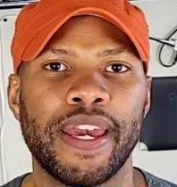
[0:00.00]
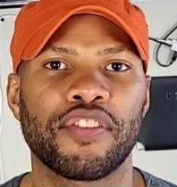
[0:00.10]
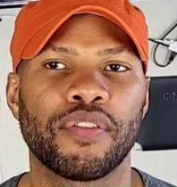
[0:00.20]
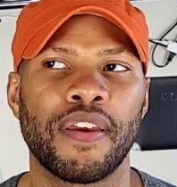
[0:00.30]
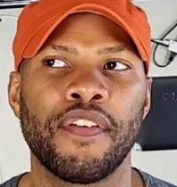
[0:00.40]
So
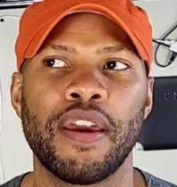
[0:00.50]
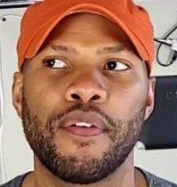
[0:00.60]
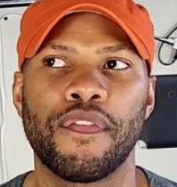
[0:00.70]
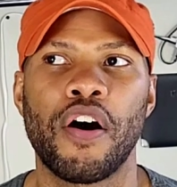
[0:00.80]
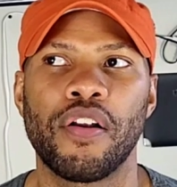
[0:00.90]
if they ever
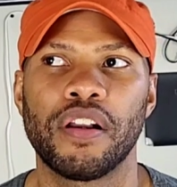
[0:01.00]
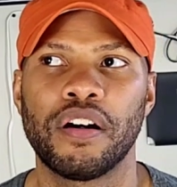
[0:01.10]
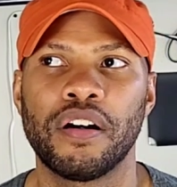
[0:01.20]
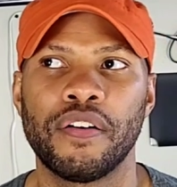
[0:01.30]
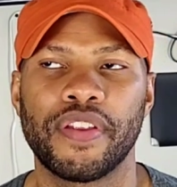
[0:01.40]
fall in
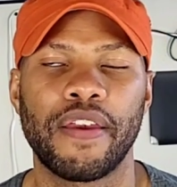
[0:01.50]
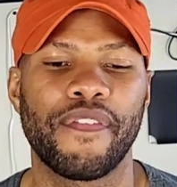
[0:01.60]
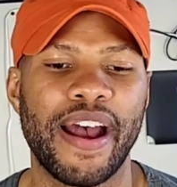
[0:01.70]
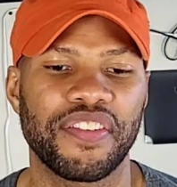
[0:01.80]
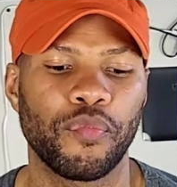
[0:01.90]
love and they
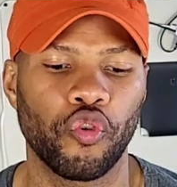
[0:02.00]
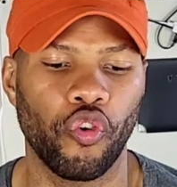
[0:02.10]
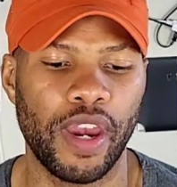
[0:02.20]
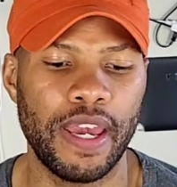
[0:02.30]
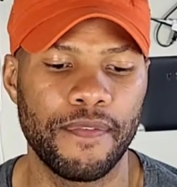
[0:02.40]
find something
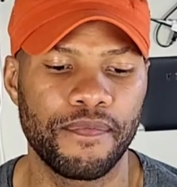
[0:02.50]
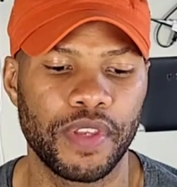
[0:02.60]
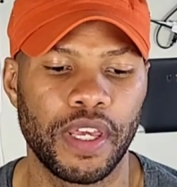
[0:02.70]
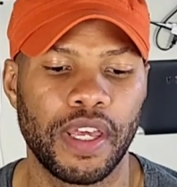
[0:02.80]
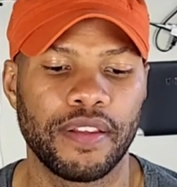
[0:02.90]
great,
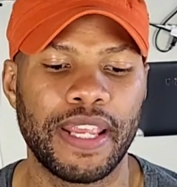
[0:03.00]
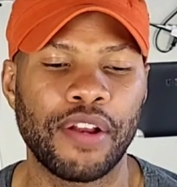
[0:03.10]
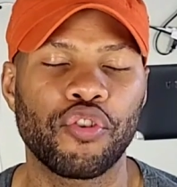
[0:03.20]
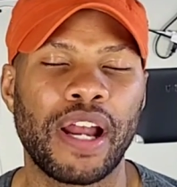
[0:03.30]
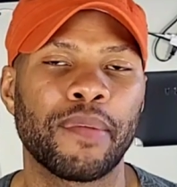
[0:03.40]
they'll
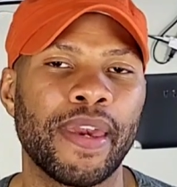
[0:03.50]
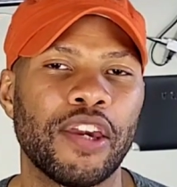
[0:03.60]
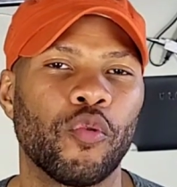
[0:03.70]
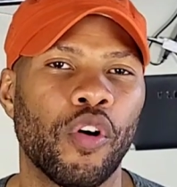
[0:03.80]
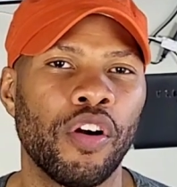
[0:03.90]
try to make
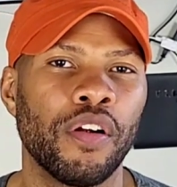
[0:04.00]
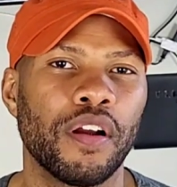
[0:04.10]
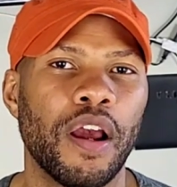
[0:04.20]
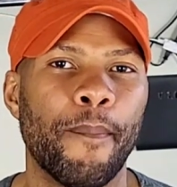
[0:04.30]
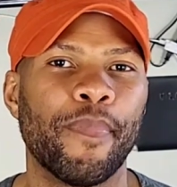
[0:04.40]
it work.
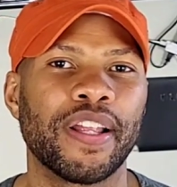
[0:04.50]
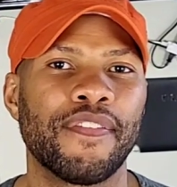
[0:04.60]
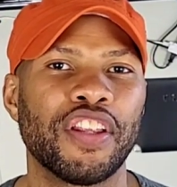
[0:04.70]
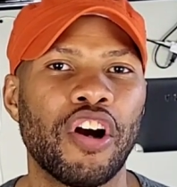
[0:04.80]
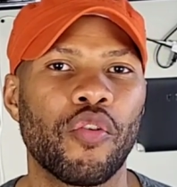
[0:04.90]
But if
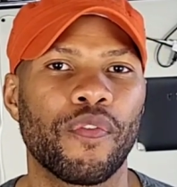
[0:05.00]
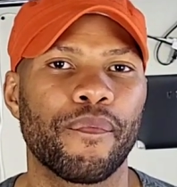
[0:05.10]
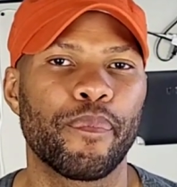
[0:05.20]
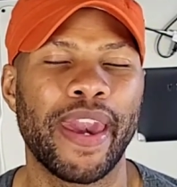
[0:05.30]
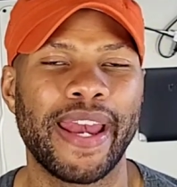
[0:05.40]
it don't
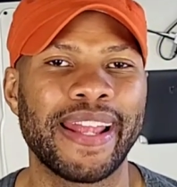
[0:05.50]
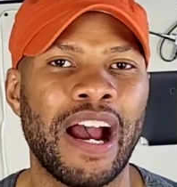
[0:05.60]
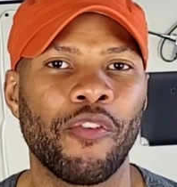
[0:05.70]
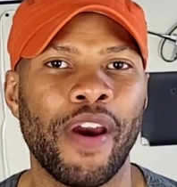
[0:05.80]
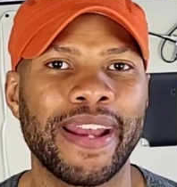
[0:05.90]
pan
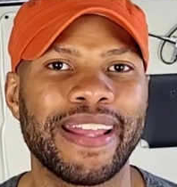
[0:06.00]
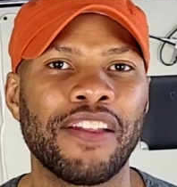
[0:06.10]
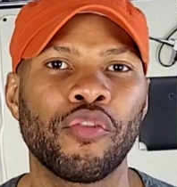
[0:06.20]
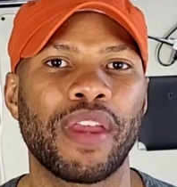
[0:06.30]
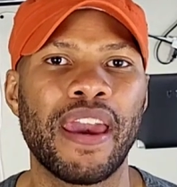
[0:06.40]
out right, they
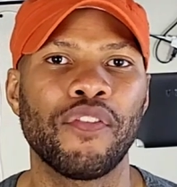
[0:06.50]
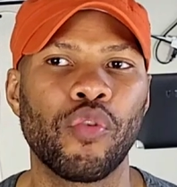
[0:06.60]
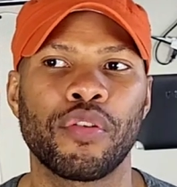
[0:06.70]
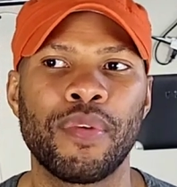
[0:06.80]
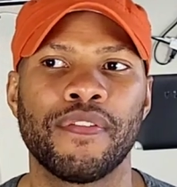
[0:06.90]
don't ever
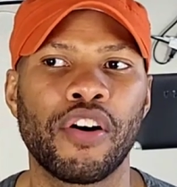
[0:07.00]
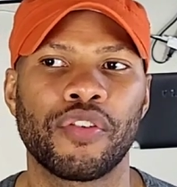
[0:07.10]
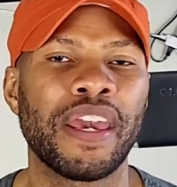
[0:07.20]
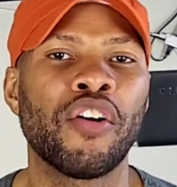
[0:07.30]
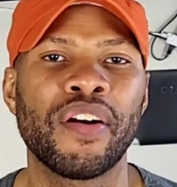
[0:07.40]
want to be vulnerable.
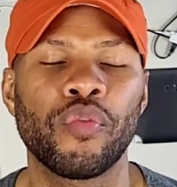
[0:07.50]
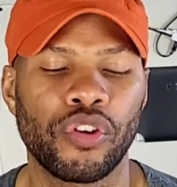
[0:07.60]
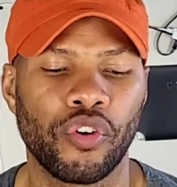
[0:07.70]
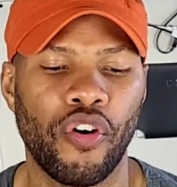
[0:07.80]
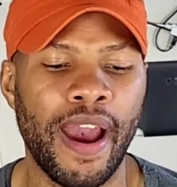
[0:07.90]
They don't ever
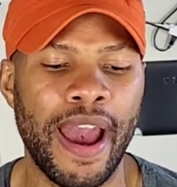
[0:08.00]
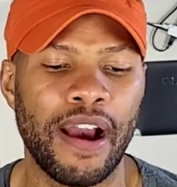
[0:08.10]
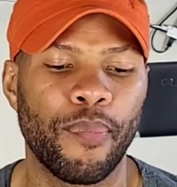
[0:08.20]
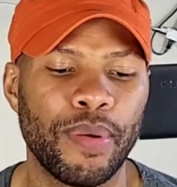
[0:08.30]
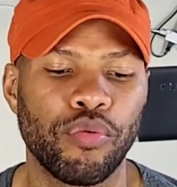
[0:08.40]
want to cry
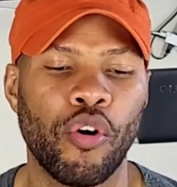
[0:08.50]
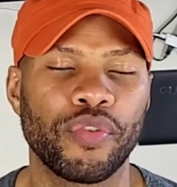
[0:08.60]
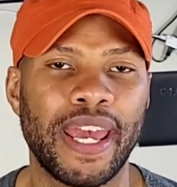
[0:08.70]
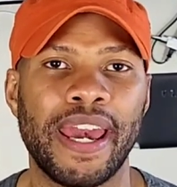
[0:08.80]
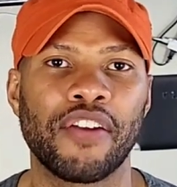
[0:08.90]
or be broke
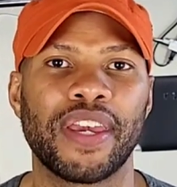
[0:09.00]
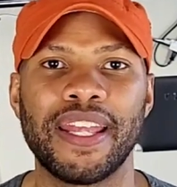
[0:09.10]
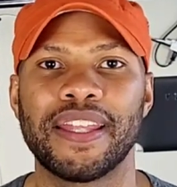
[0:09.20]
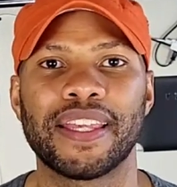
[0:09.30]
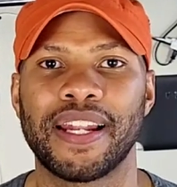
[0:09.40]
down or
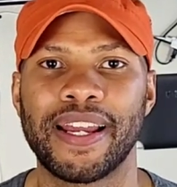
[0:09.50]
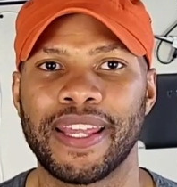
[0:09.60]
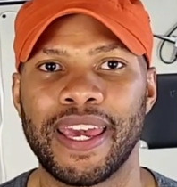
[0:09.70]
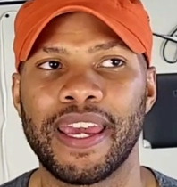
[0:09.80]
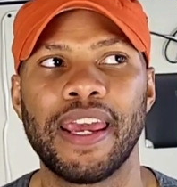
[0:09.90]
anything like
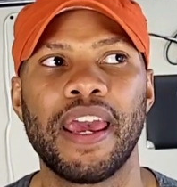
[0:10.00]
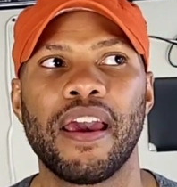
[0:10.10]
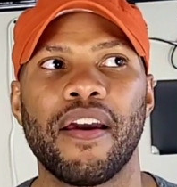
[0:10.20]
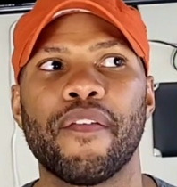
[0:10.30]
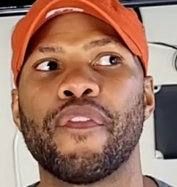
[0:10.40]
that.
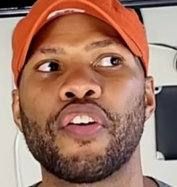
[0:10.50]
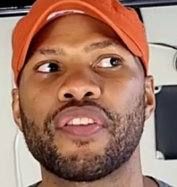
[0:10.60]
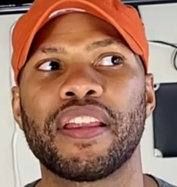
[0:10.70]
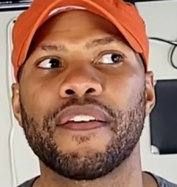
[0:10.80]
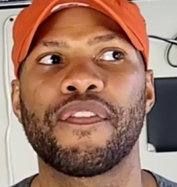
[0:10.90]
Versus
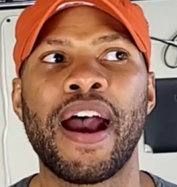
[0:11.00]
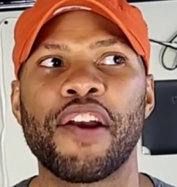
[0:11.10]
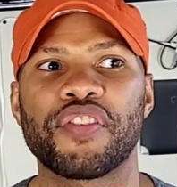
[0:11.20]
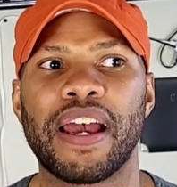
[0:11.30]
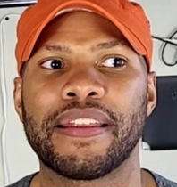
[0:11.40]
their fire
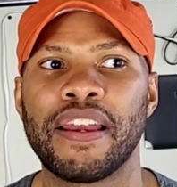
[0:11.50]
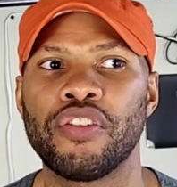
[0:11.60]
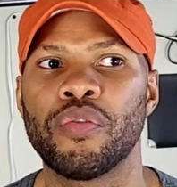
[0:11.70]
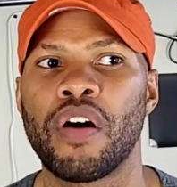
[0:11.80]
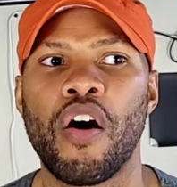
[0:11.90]
sign, they'll
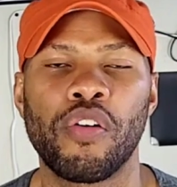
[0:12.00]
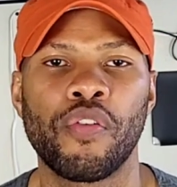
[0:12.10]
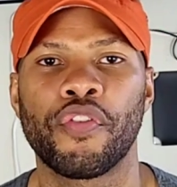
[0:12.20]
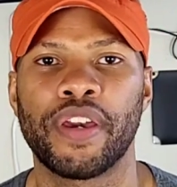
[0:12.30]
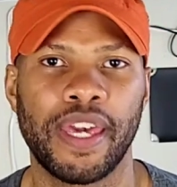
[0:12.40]
do it all
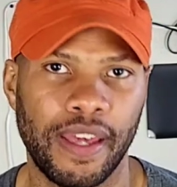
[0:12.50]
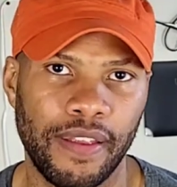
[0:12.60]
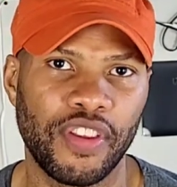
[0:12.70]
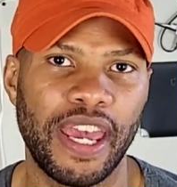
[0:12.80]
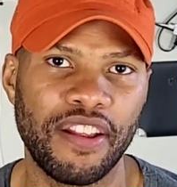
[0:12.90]
over again if
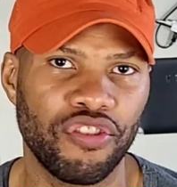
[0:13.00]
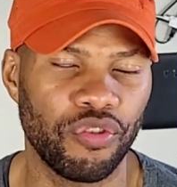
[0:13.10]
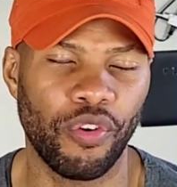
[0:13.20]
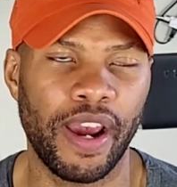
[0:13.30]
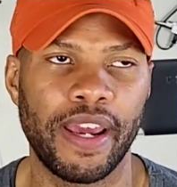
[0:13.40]
the energy
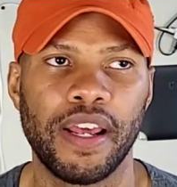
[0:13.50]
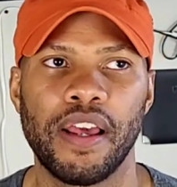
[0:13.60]
right.